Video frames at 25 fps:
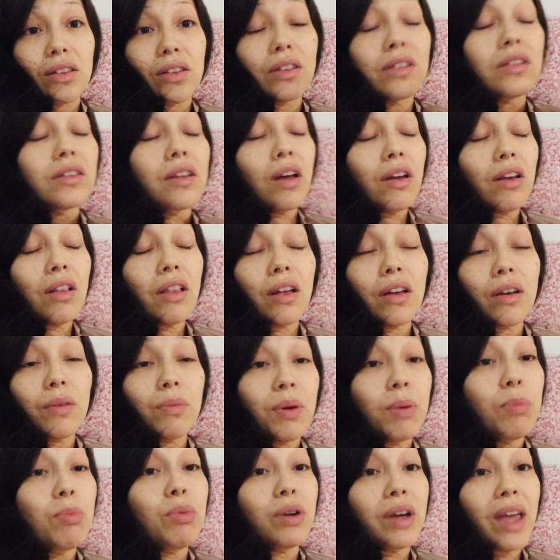Not a lot of
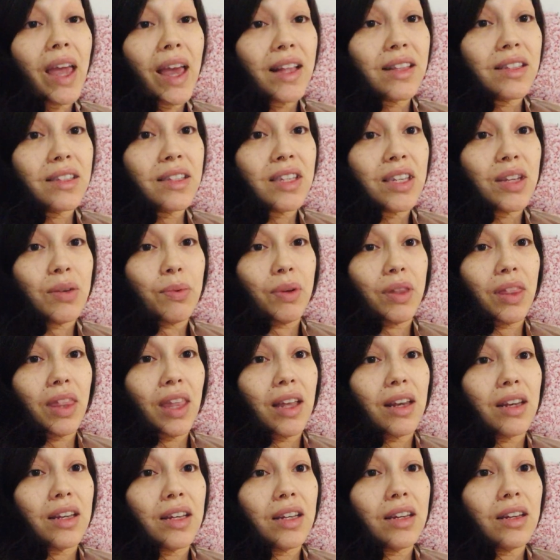people can see what
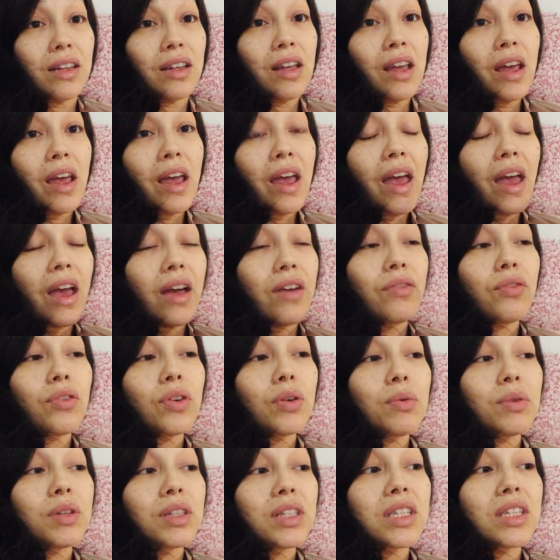they did.
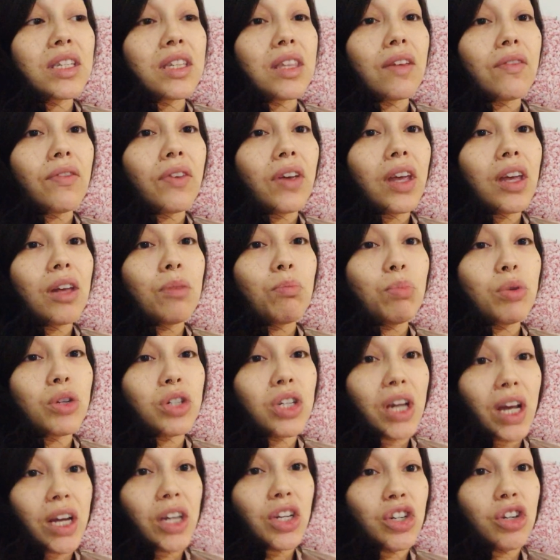Everyone's living in
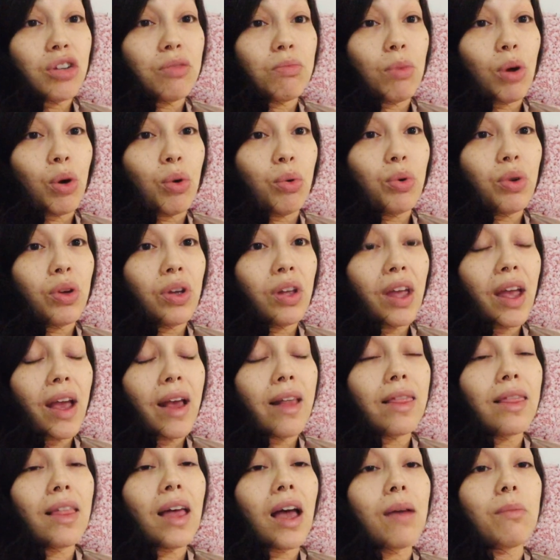protection mode,
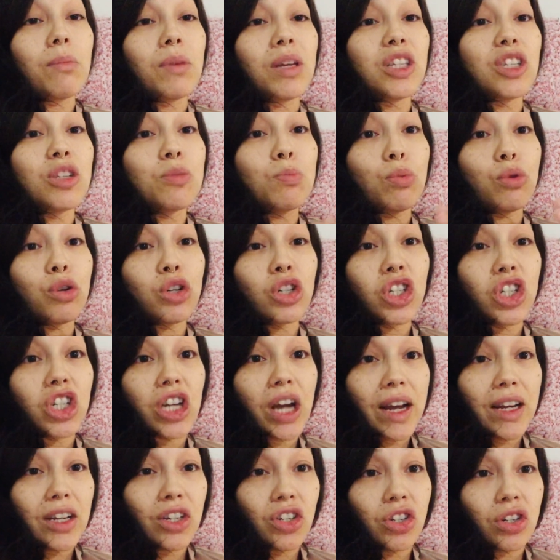and that means
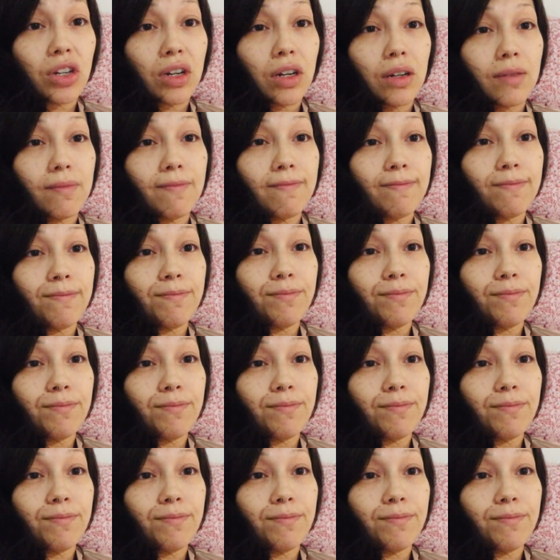projection.